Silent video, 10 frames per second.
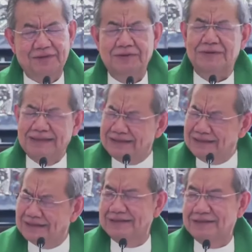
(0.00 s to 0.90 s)
you really
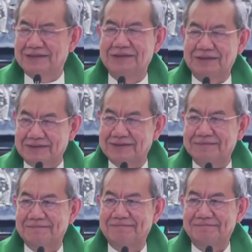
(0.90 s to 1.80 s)
like Jesus?
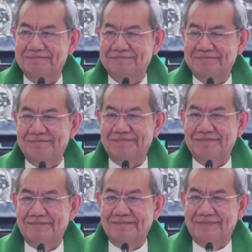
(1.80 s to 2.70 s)

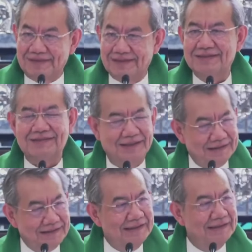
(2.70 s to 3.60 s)
Yes, I
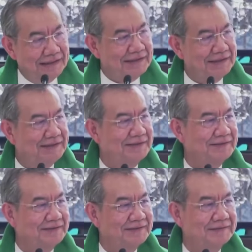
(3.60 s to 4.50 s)
really like Jesus.